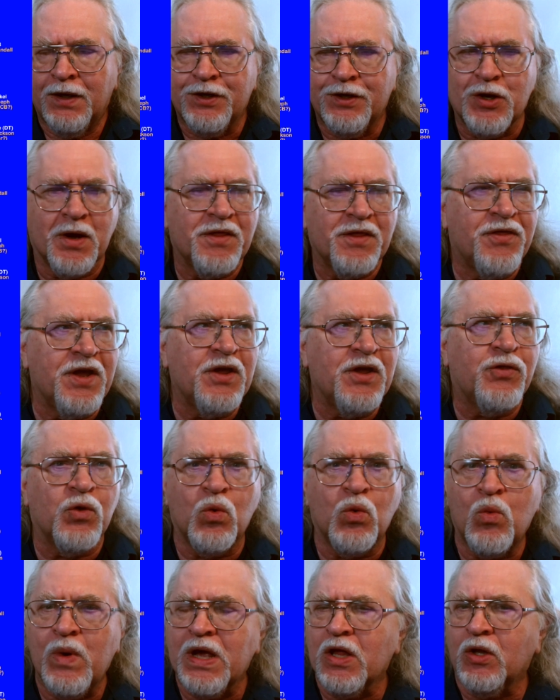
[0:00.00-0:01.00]
I think the
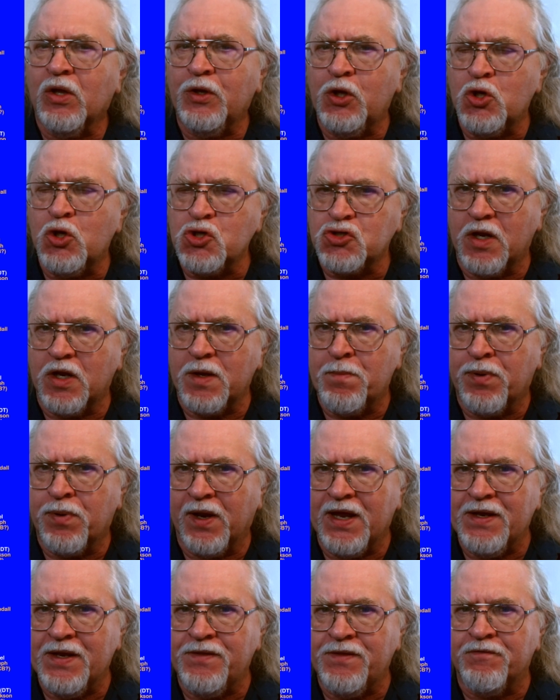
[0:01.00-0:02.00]
Will usually
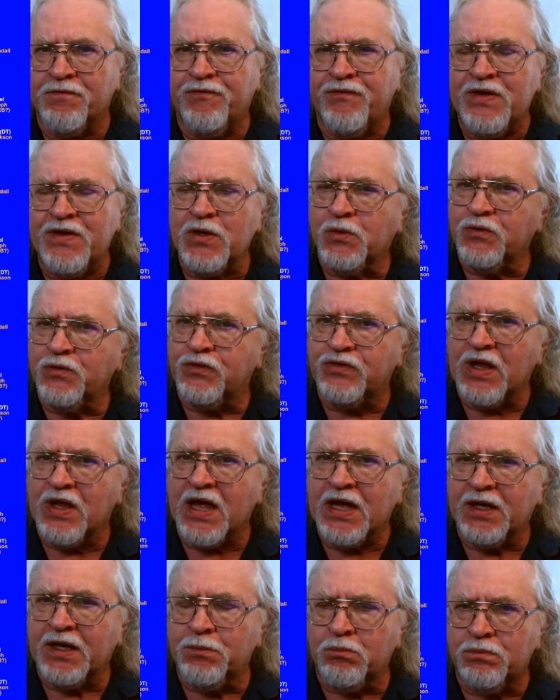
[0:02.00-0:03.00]
played the field
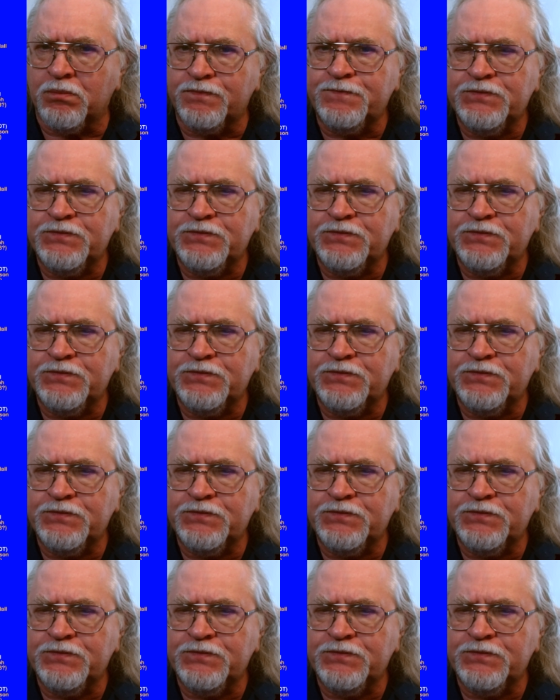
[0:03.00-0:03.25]
side,